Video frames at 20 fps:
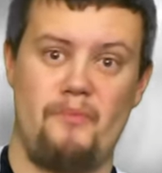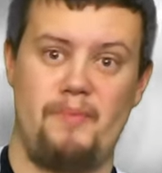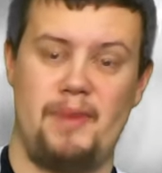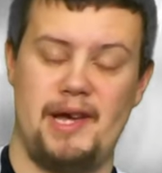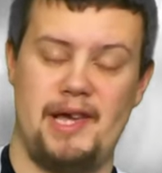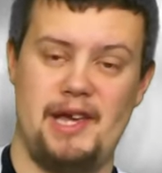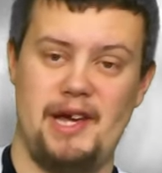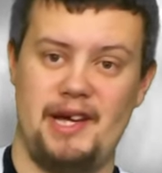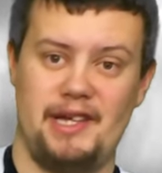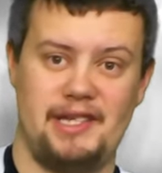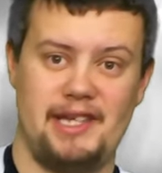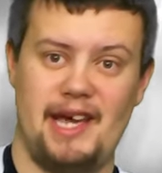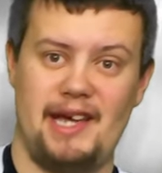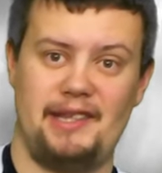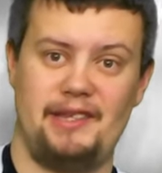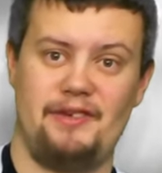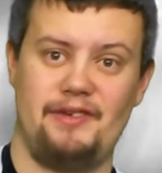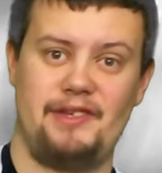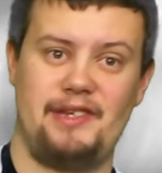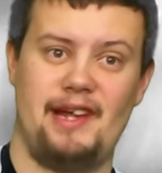But you can
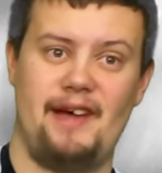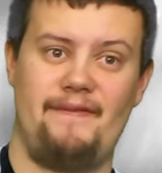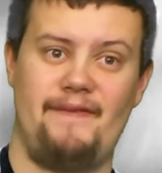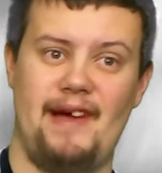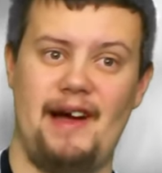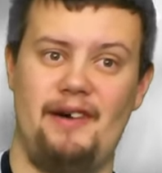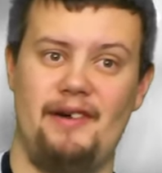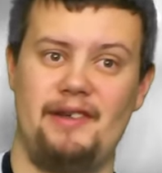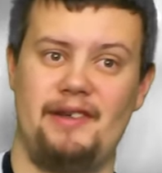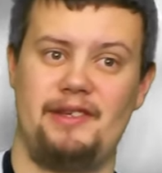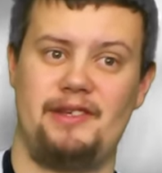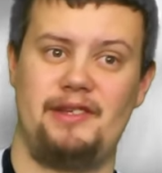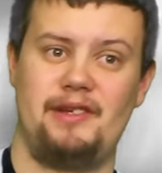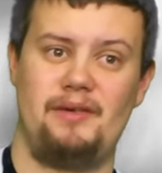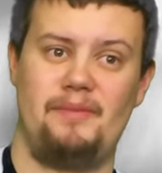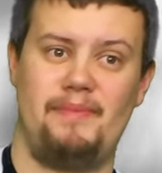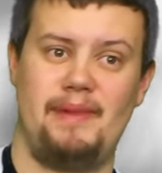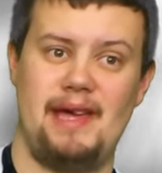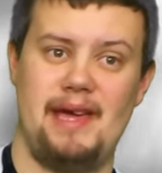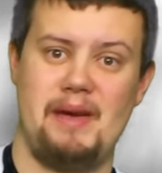take those stuff out and
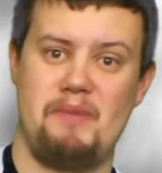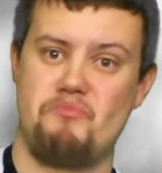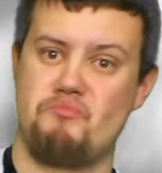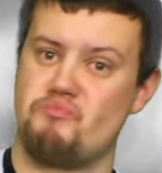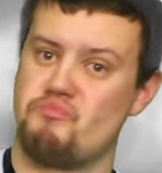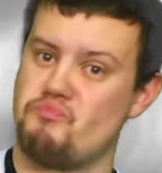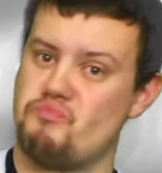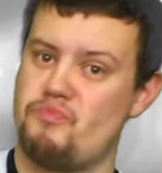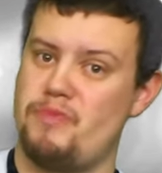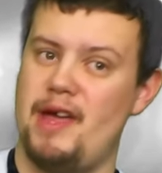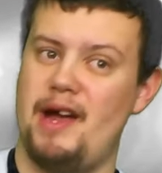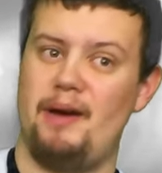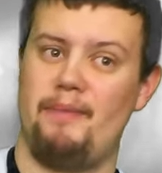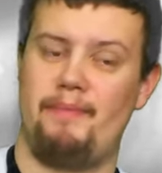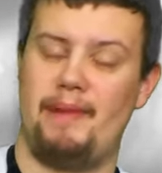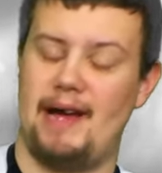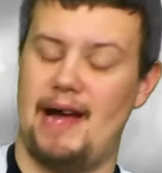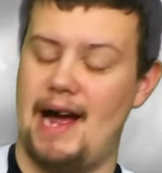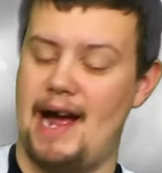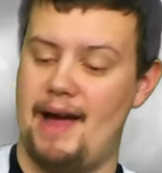still be there.
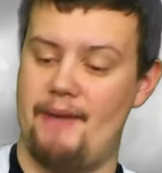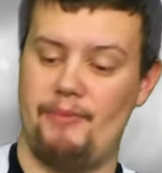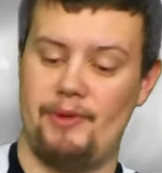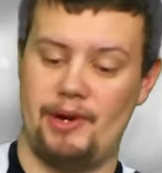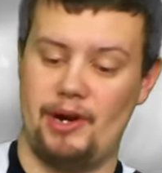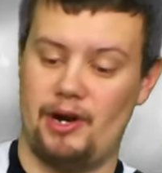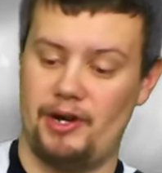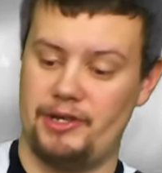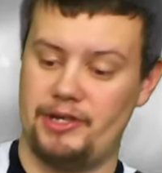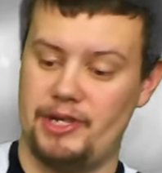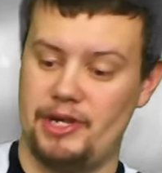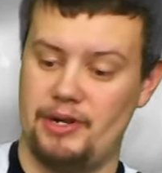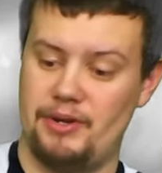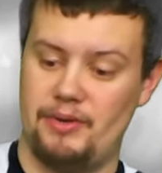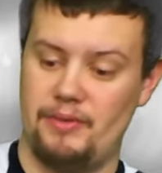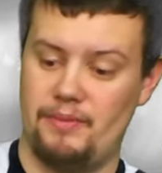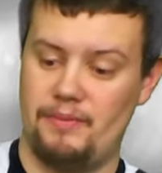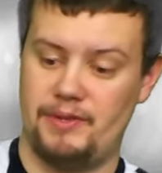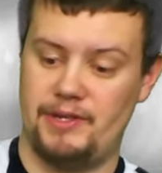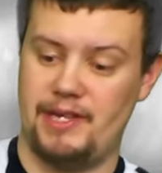But I would
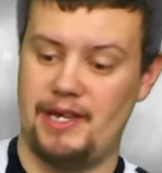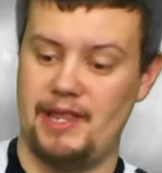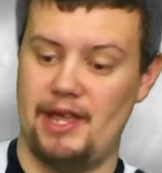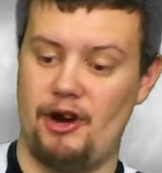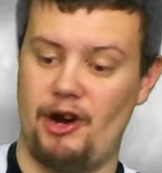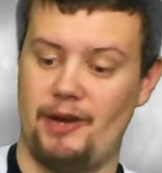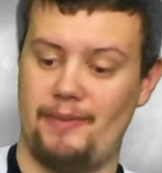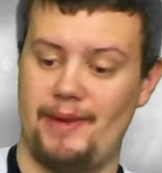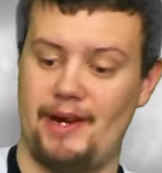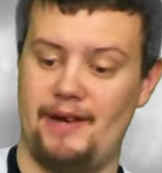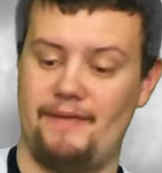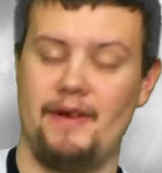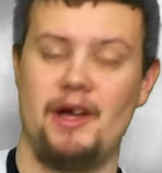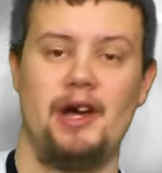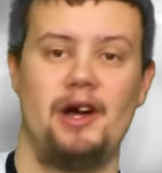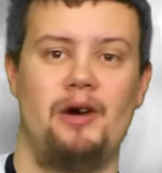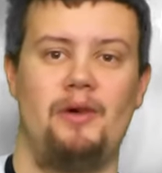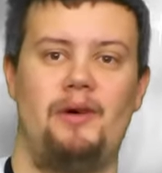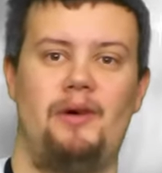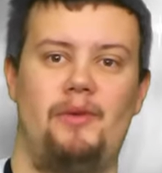also see the argument of,
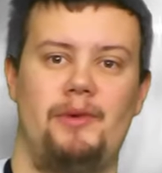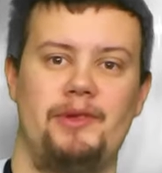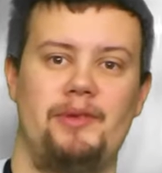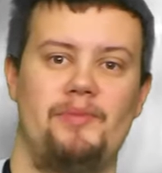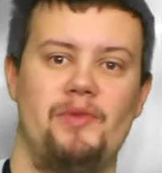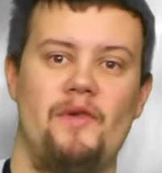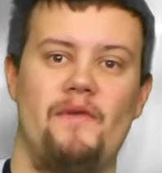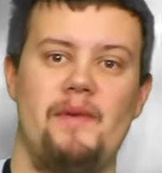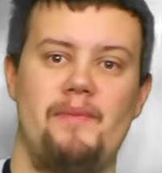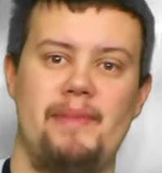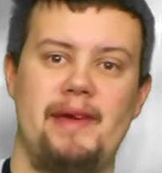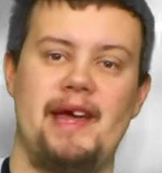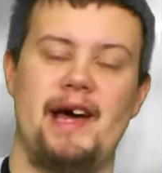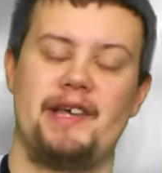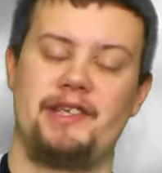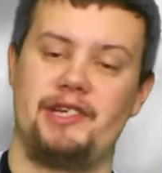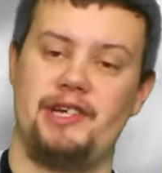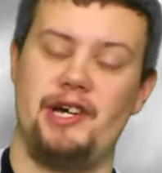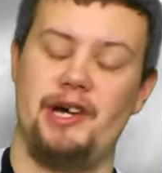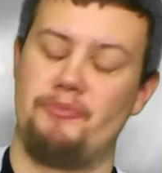well, would the movie be
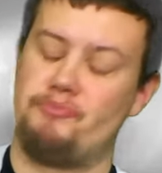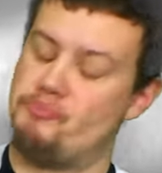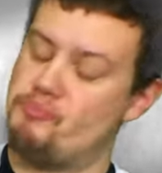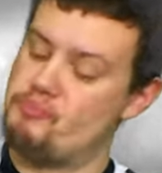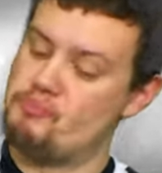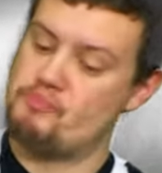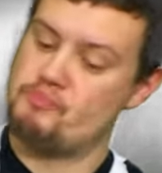as good?